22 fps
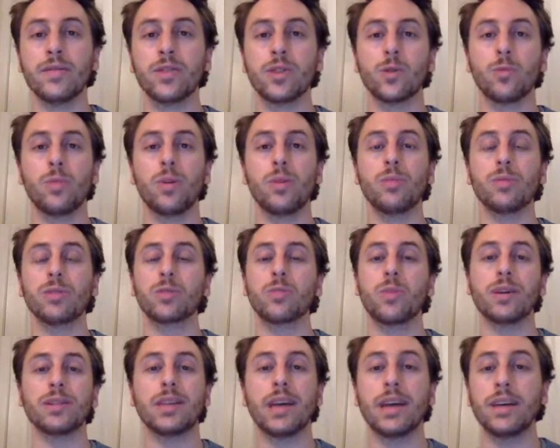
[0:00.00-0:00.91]
so people
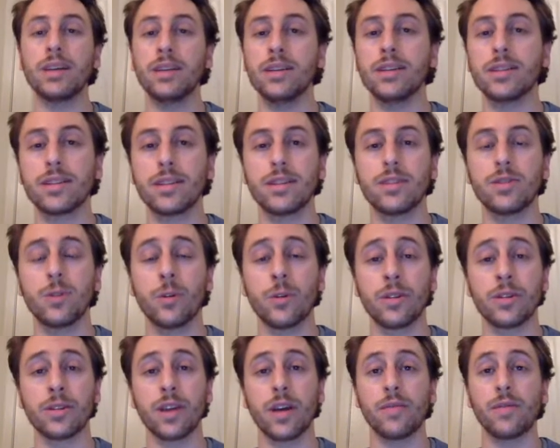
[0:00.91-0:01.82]
spontaneously told
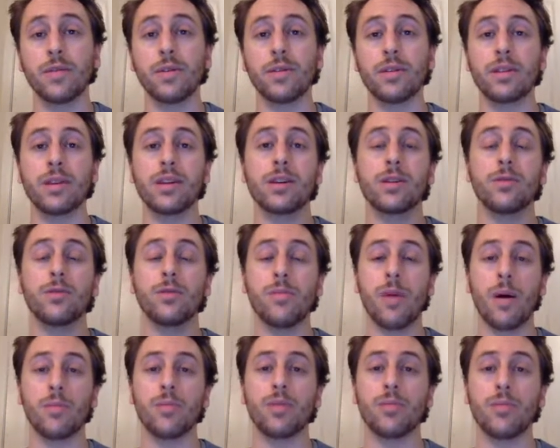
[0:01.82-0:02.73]
us everything they could
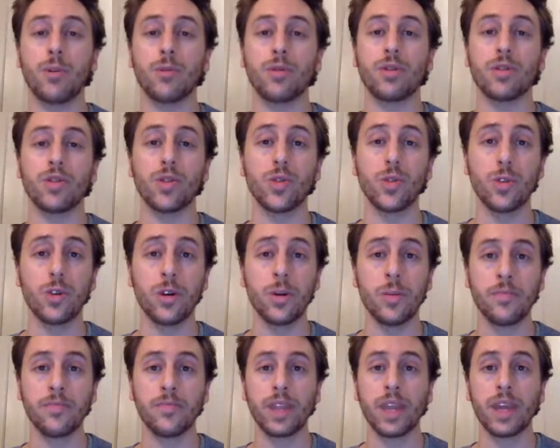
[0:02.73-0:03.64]
remember about the tour
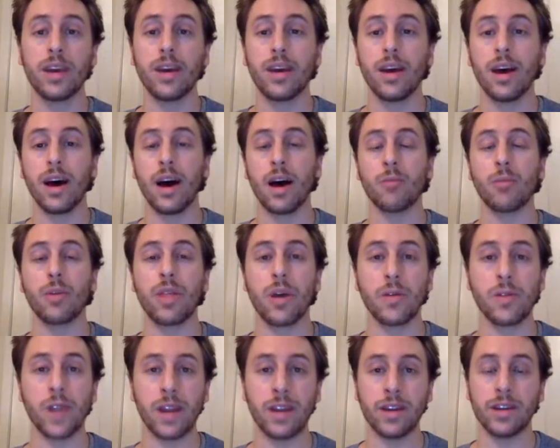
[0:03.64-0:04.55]

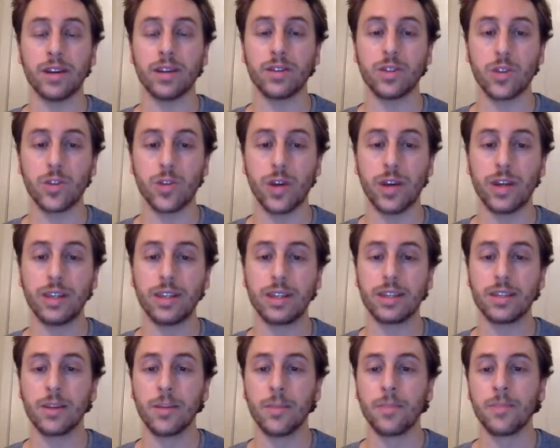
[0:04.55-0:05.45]
without any
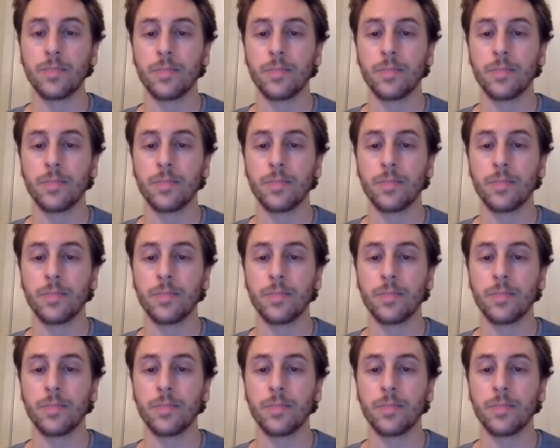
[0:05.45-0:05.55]
constraints.